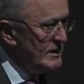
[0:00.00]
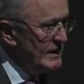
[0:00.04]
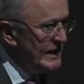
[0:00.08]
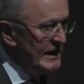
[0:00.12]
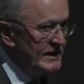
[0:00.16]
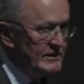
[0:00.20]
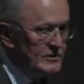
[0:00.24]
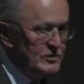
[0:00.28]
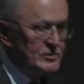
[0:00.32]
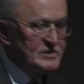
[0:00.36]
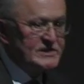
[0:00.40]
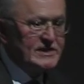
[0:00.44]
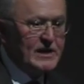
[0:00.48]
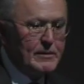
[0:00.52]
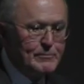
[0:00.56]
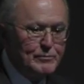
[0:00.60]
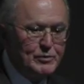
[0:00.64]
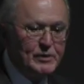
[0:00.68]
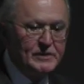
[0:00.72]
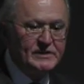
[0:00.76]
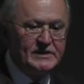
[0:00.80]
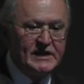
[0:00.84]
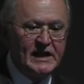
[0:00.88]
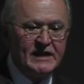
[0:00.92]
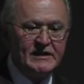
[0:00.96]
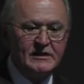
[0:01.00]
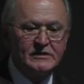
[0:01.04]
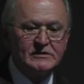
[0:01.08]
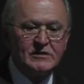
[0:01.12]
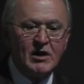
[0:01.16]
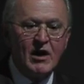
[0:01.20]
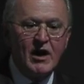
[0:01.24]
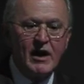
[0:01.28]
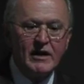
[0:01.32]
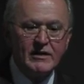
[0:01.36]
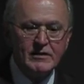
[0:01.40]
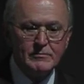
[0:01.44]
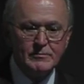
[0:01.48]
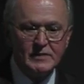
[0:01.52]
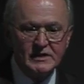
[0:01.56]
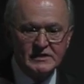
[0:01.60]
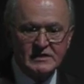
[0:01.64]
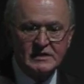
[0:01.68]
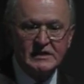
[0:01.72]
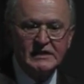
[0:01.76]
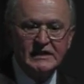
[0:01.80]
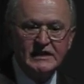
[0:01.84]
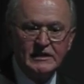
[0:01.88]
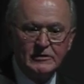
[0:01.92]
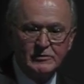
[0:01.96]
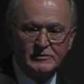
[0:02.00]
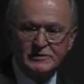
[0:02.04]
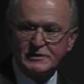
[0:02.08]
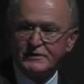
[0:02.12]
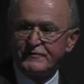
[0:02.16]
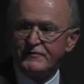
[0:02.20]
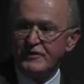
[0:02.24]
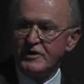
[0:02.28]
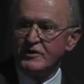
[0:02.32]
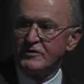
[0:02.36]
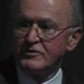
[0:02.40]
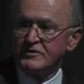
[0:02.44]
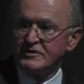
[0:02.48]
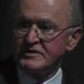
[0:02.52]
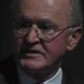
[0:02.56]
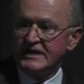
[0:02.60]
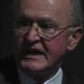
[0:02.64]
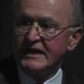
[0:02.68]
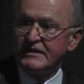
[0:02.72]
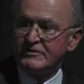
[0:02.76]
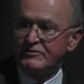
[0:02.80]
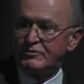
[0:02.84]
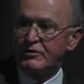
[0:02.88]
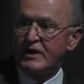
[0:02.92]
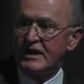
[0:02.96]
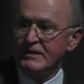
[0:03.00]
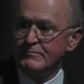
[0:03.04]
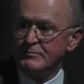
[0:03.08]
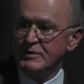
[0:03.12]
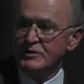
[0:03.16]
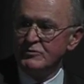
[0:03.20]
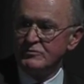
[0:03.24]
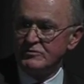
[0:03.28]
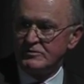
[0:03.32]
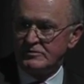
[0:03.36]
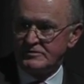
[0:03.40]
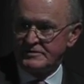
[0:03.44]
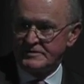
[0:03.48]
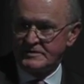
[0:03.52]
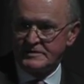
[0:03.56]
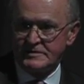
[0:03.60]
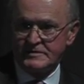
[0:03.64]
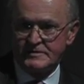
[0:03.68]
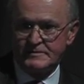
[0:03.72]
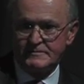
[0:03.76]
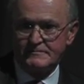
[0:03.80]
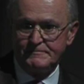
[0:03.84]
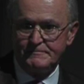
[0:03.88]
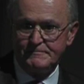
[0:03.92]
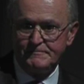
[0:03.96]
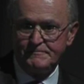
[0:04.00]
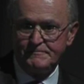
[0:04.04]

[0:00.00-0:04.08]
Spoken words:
into separate and autonomous legal spheres and tribunals.